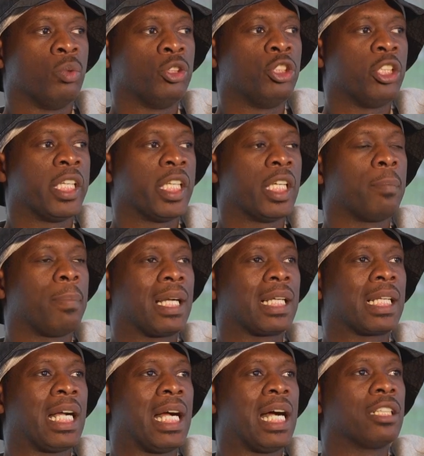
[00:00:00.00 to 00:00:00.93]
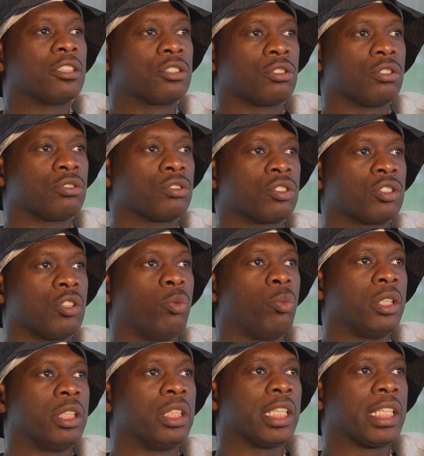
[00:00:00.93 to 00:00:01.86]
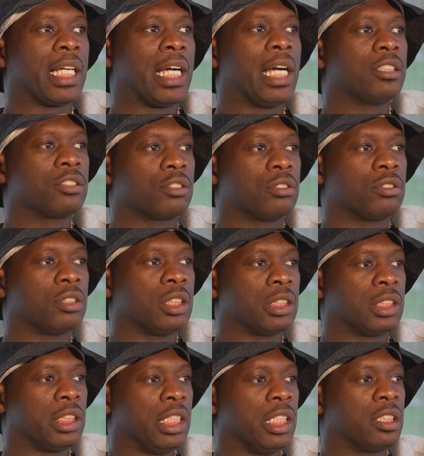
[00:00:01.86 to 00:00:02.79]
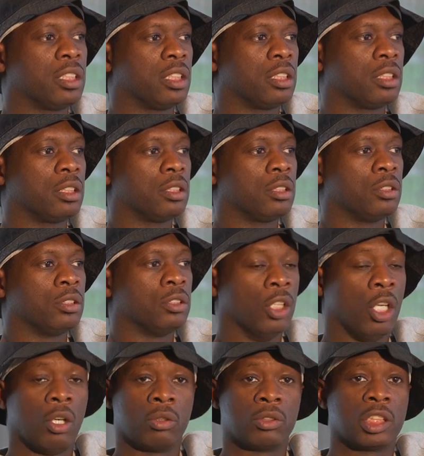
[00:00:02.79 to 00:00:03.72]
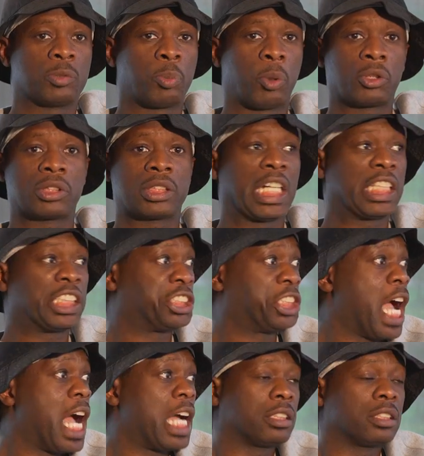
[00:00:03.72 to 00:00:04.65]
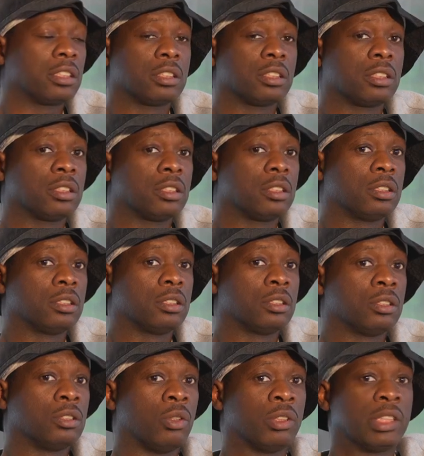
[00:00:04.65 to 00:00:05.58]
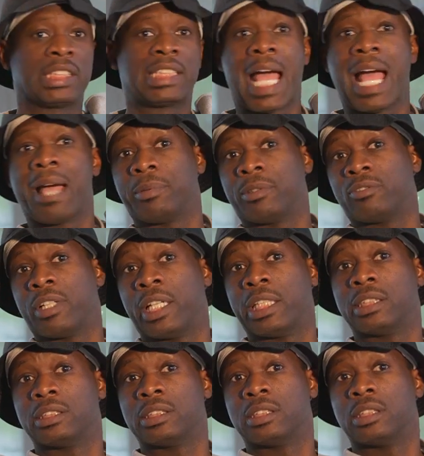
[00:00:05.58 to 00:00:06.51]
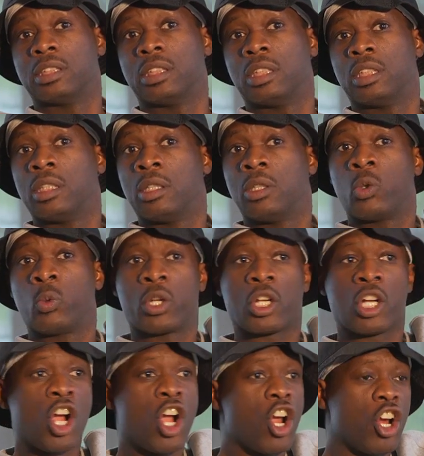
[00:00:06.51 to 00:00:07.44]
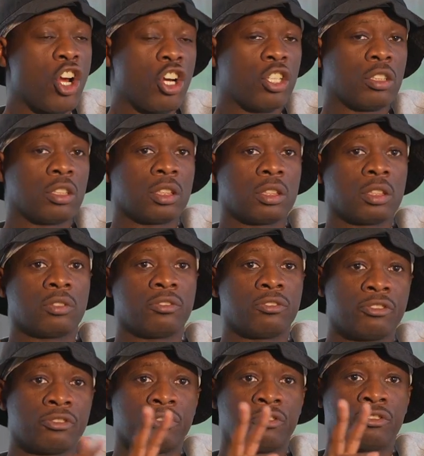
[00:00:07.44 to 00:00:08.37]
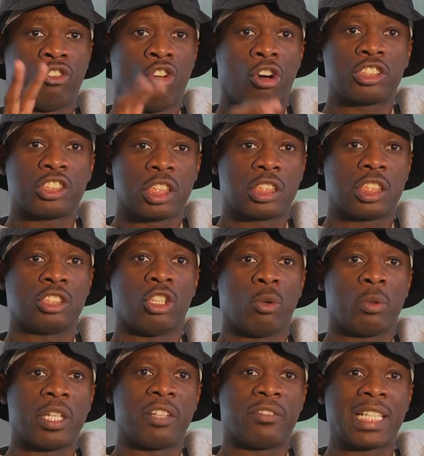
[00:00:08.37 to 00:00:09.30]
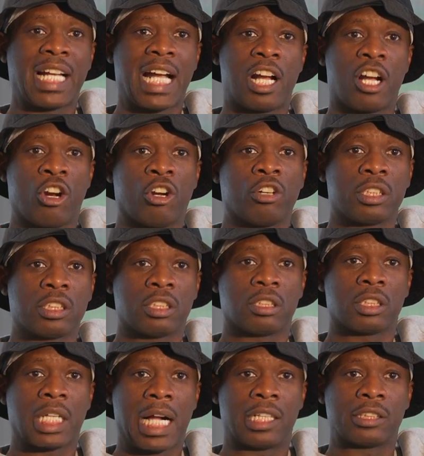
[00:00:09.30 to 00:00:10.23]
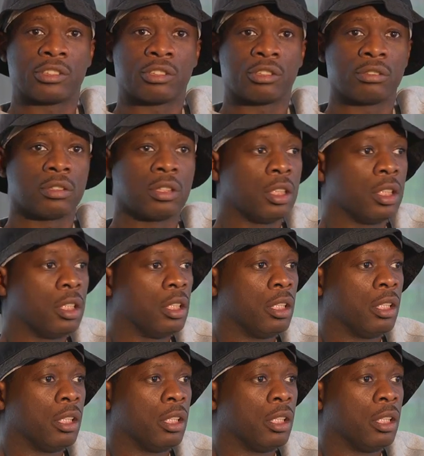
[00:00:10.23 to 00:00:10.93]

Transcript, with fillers: when you hear about concerts or someone in a concert, it's either, yo, this person got shot or this happened, right? With her, fortunately, no one ever got hurt in her concert,